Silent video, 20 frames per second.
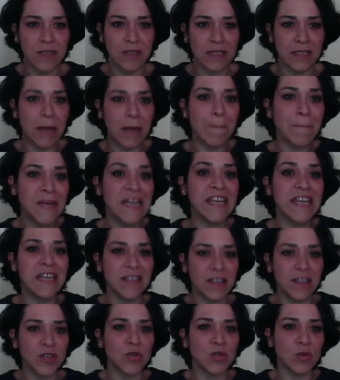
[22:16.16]
some
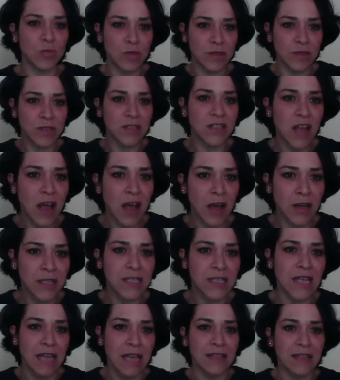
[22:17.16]
leaders will start
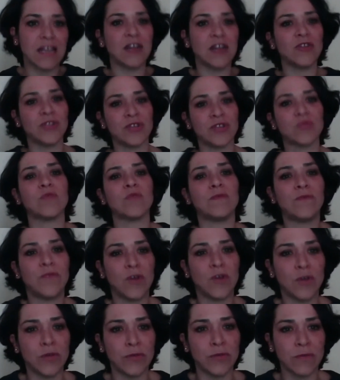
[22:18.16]
and then others will
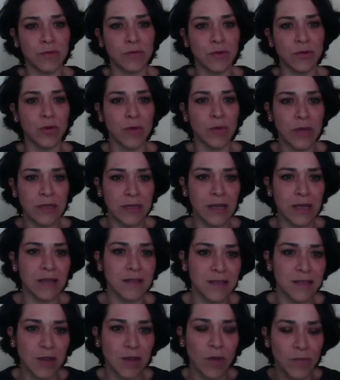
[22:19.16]
follow through, and
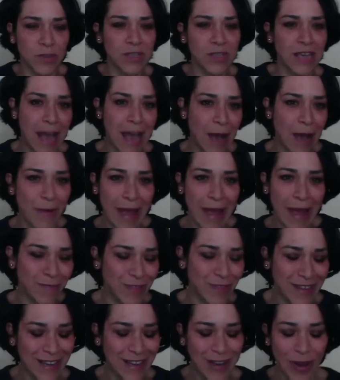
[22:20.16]
that's obviously how
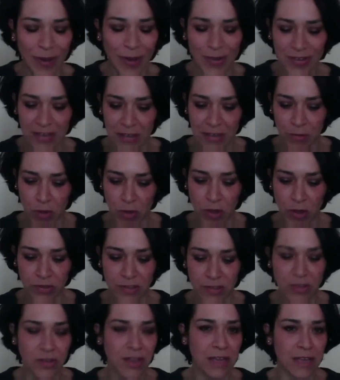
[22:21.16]
everything goes in the world.
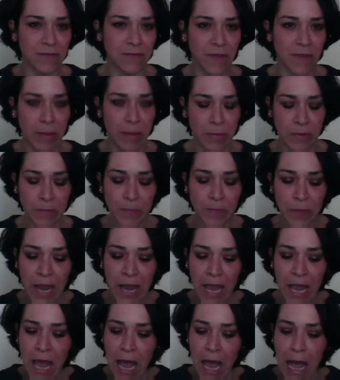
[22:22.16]
So that's fun.
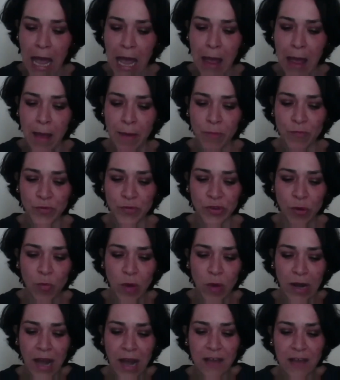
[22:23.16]
So
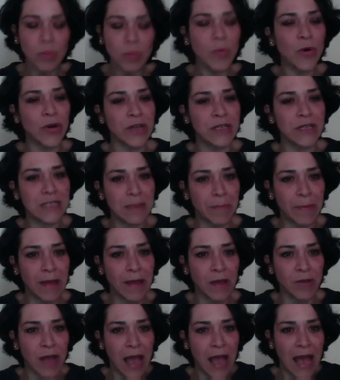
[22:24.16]
one last point
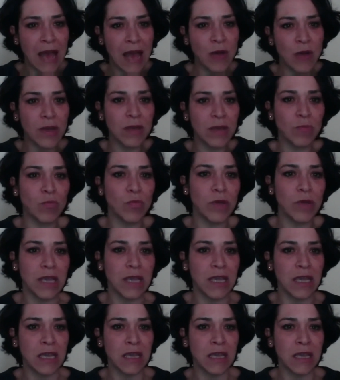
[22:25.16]
about how can
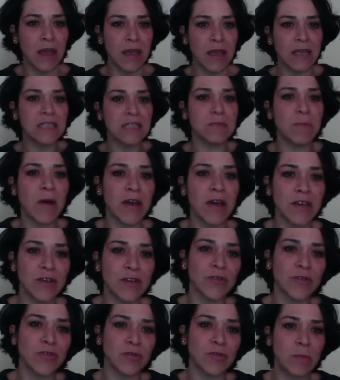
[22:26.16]
we inspire
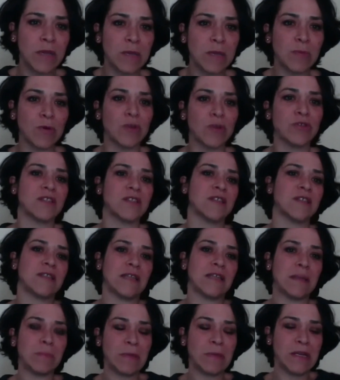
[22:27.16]
other people, other
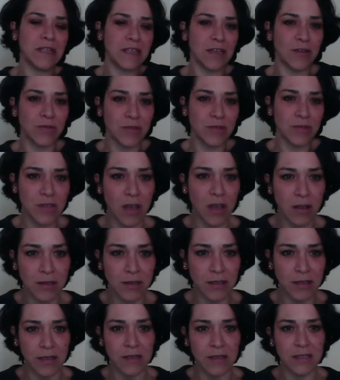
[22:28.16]
sustainability
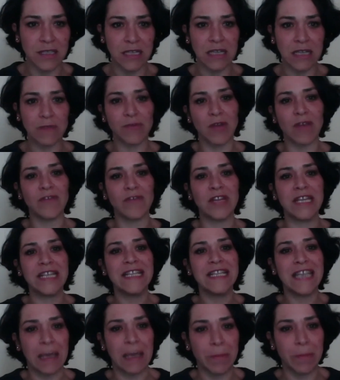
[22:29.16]
consultants, and if you have any
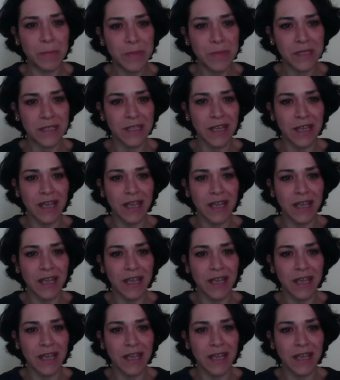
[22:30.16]
tips